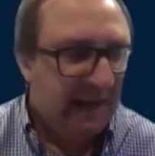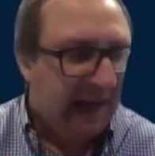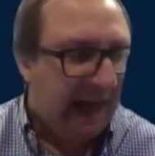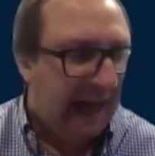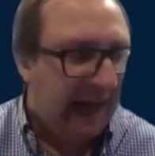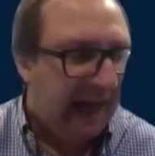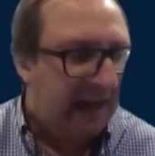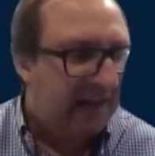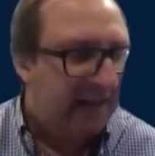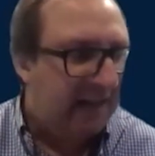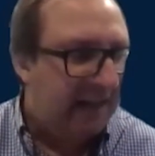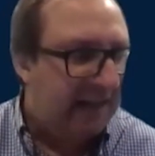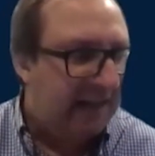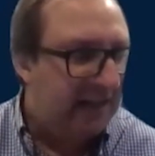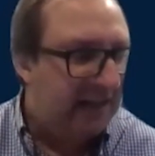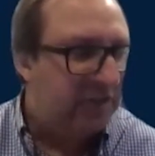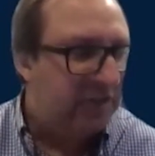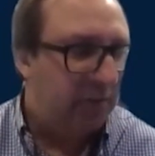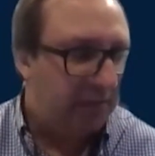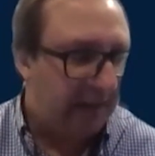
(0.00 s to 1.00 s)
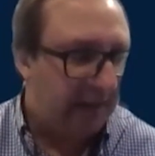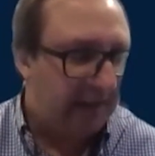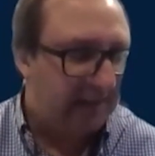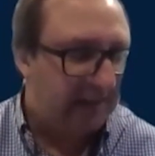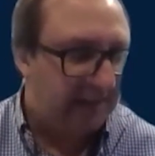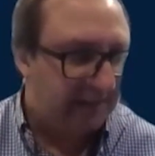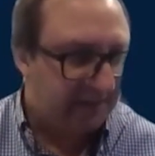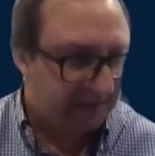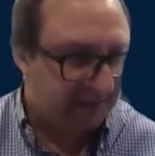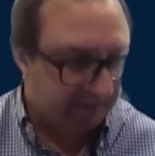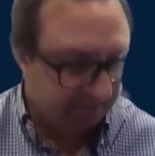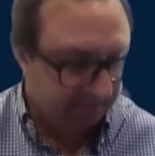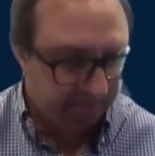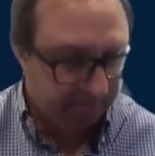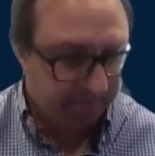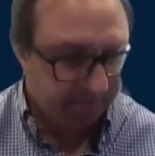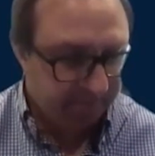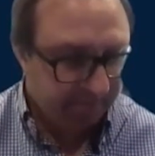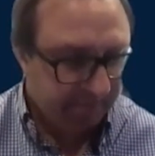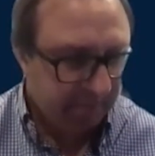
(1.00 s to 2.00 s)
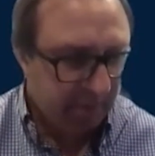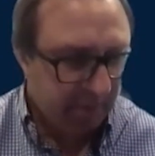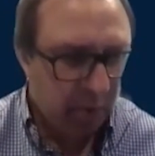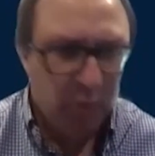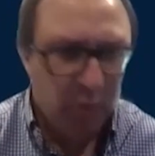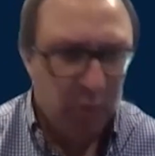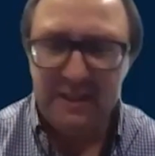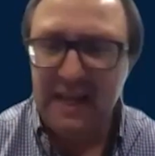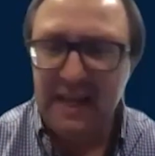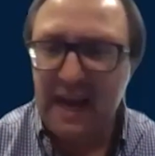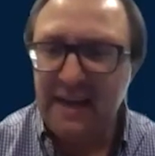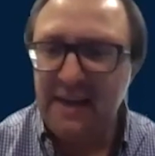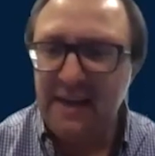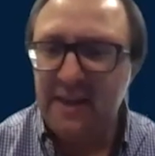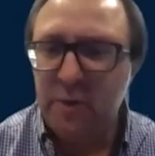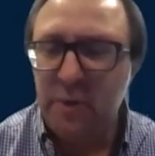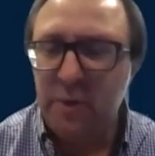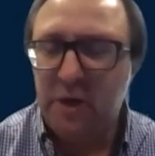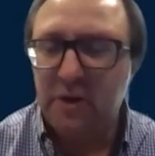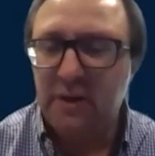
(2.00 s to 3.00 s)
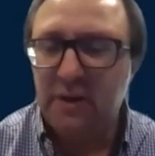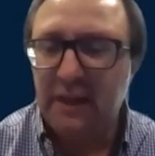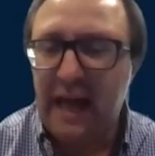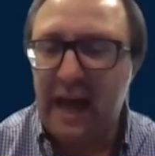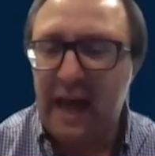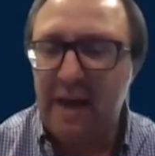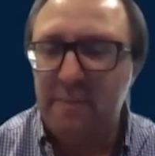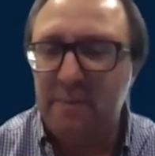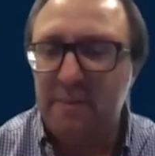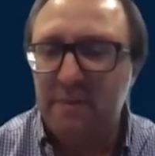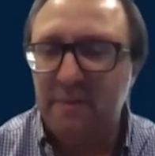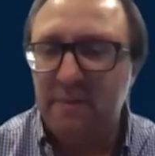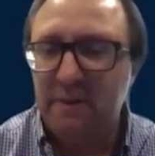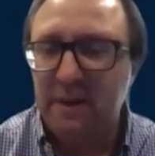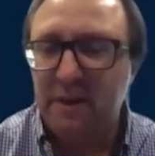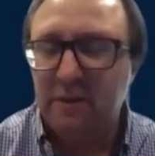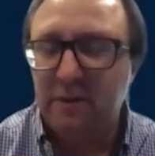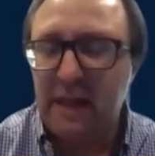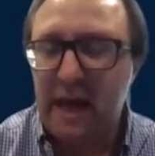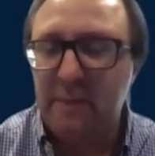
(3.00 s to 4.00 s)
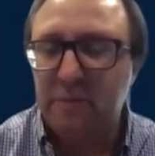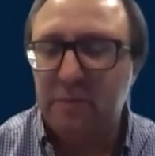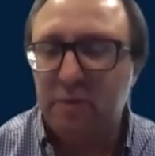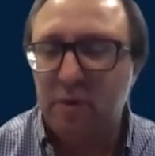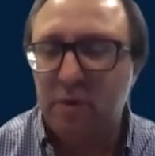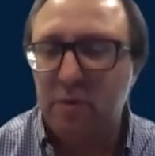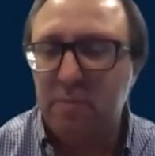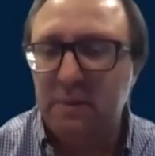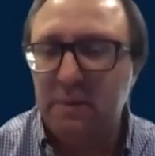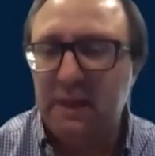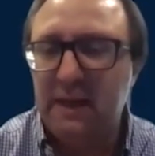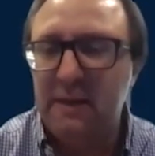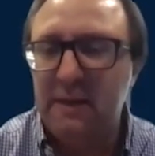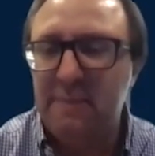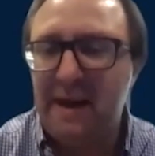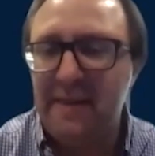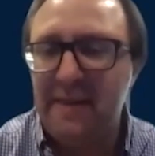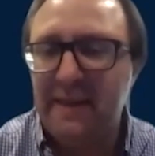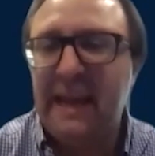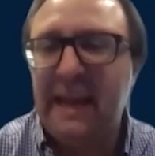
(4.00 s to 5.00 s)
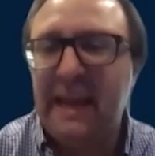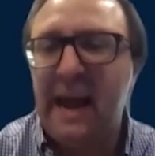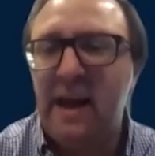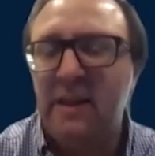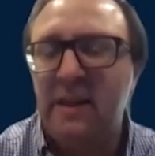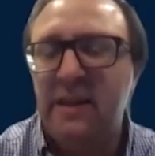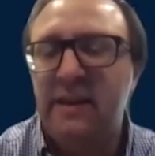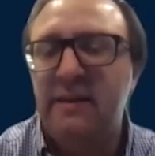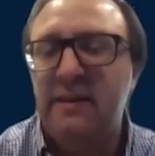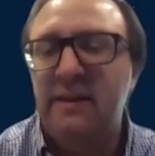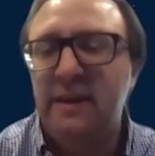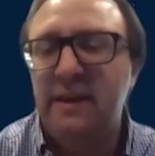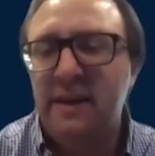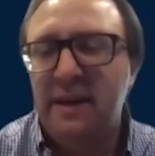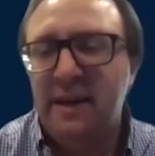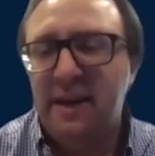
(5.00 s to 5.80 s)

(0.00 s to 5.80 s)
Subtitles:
And the initial thesis was the idea that we could lab grow blood by the gallon,